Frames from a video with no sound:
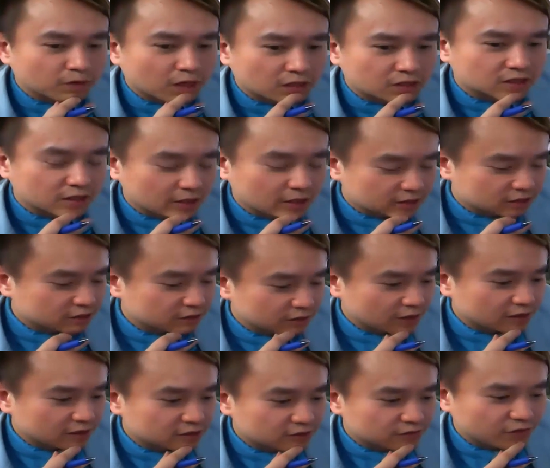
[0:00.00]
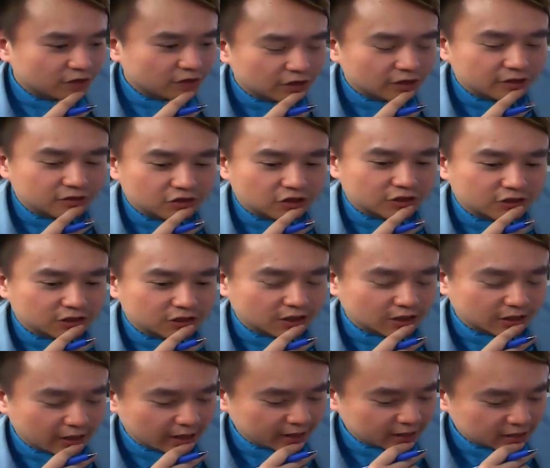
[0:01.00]
That's that's that's very
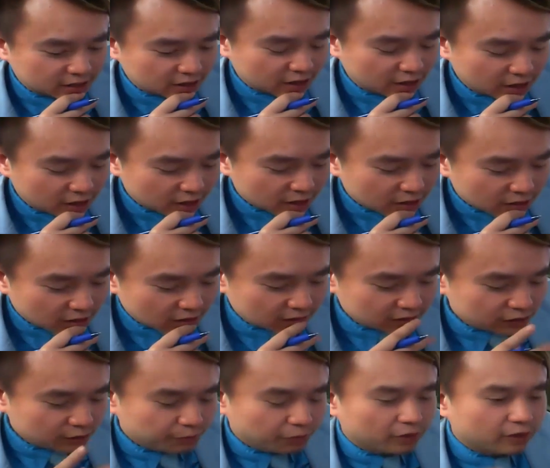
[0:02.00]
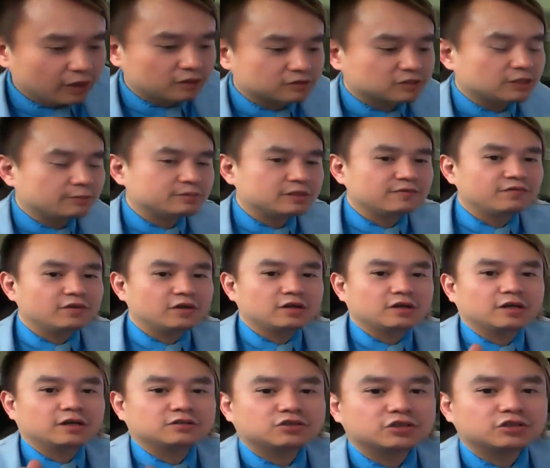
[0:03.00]
interesting, Andy. Um, you point out something
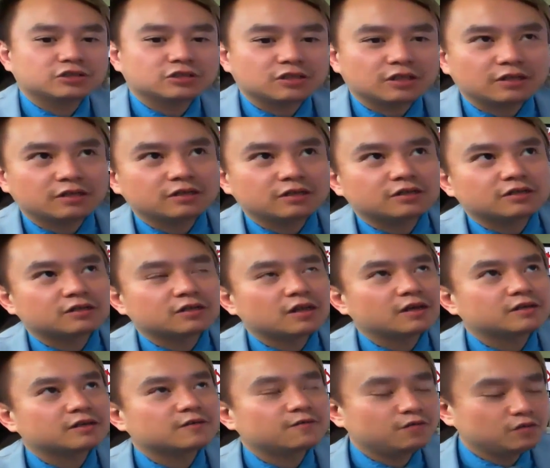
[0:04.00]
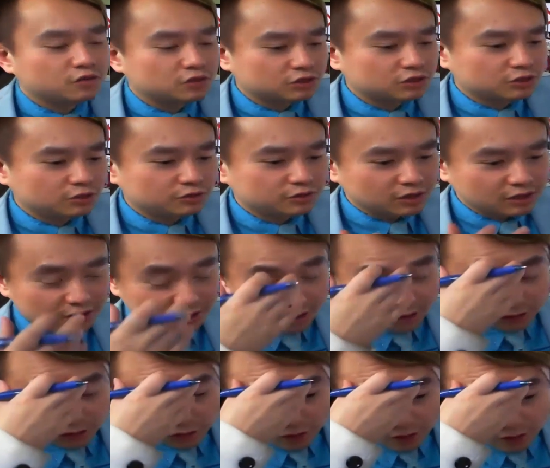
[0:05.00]
very interesting here. Like if you're just using
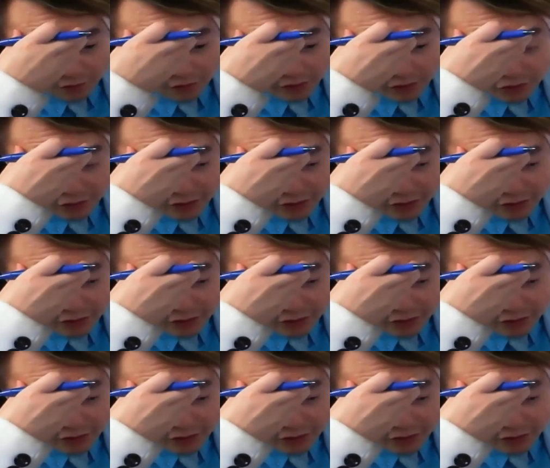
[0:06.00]
the software,